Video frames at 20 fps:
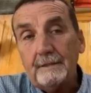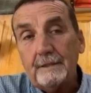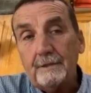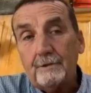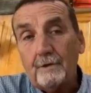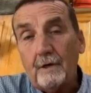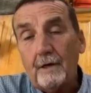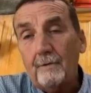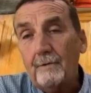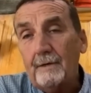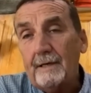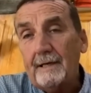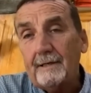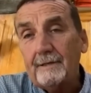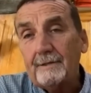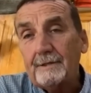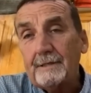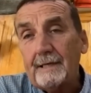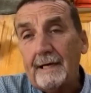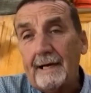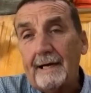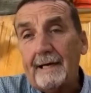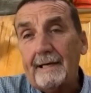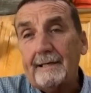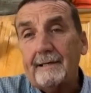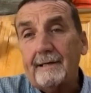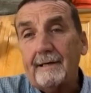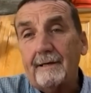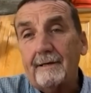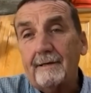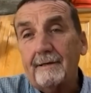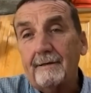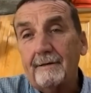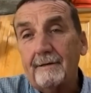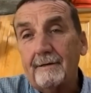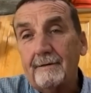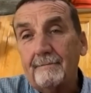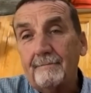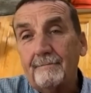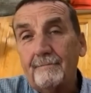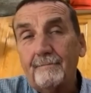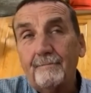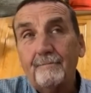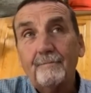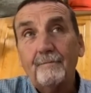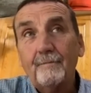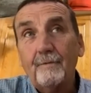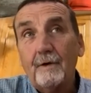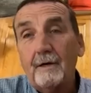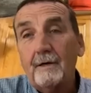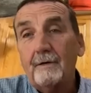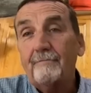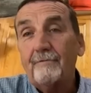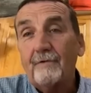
So I went outside and I, uh,